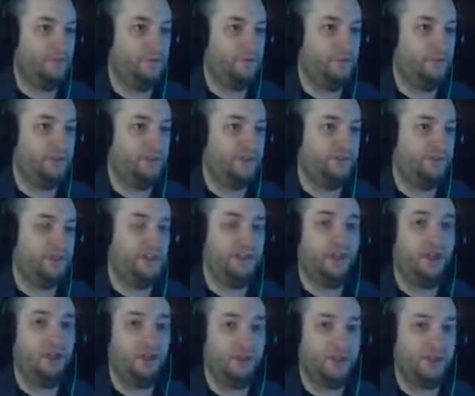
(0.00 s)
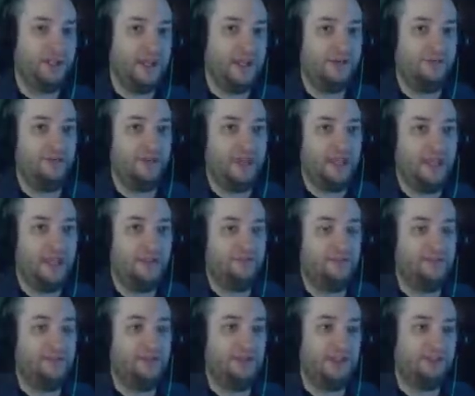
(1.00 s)
Because then all you have, have
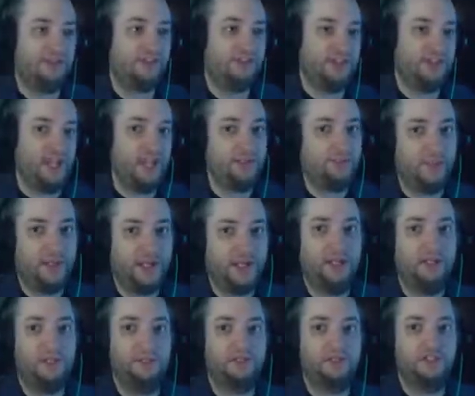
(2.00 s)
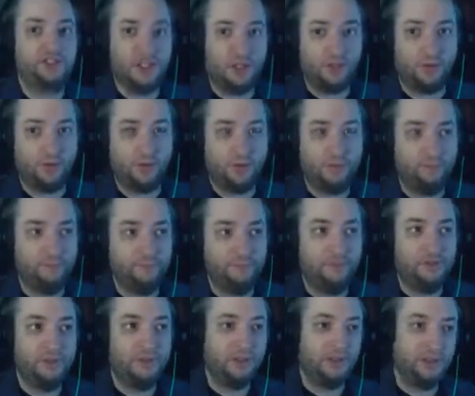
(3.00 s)
is a stockpile of stone
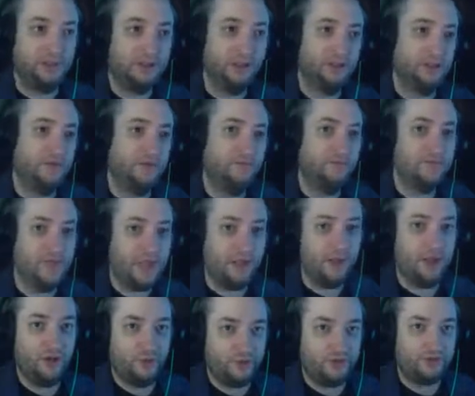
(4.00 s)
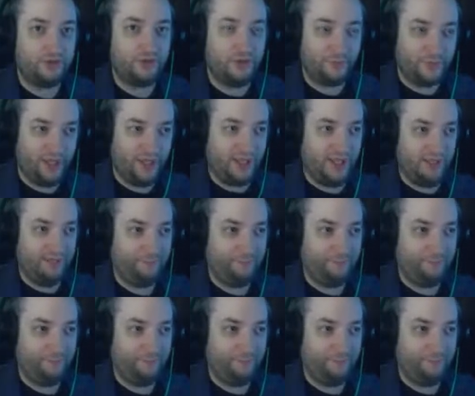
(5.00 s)
that no one's going to buy.